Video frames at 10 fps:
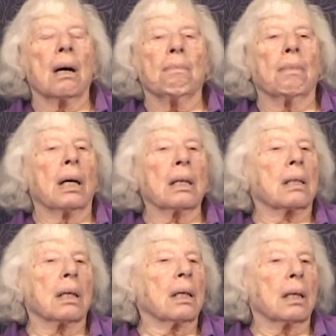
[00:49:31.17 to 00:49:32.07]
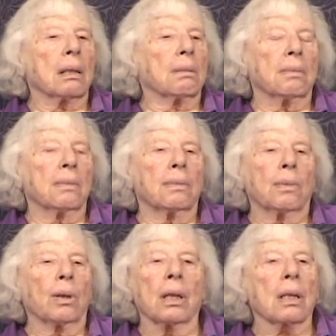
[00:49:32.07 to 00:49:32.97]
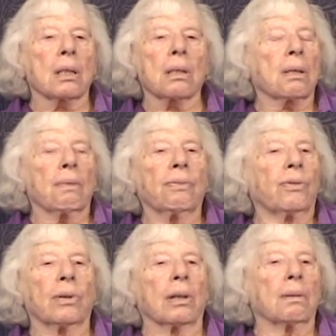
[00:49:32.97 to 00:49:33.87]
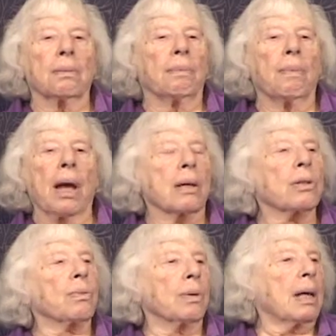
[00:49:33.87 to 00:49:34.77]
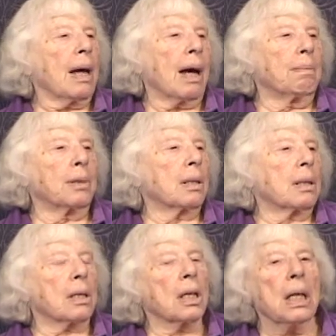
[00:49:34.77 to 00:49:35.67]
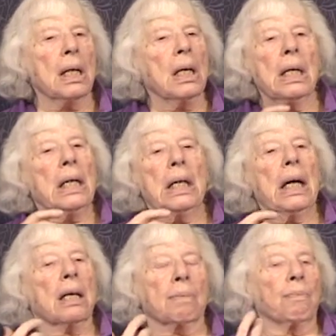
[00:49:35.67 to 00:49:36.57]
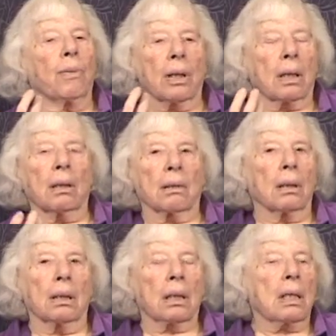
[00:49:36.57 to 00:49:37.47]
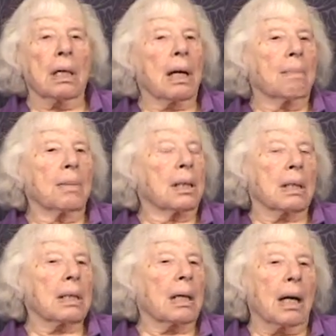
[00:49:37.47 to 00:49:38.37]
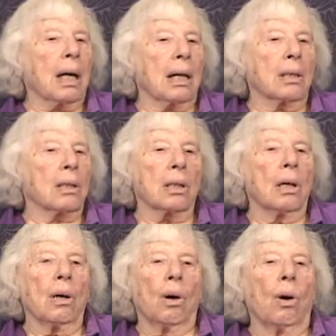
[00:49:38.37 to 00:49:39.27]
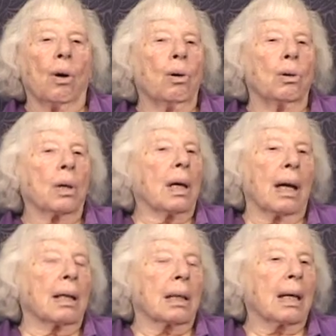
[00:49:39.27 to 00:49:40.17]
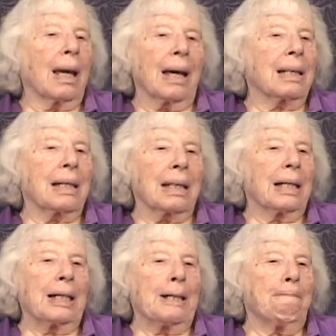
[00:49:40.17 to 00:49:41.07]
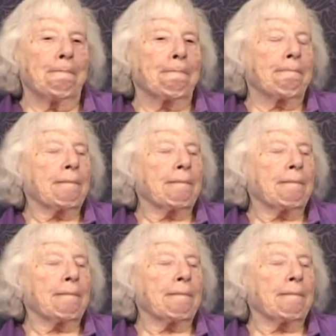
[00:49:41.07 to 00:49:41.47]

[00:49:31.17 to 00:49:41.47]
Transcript: my daughter works for Mass Rehab, and she has worked there a long time and decides who can get um,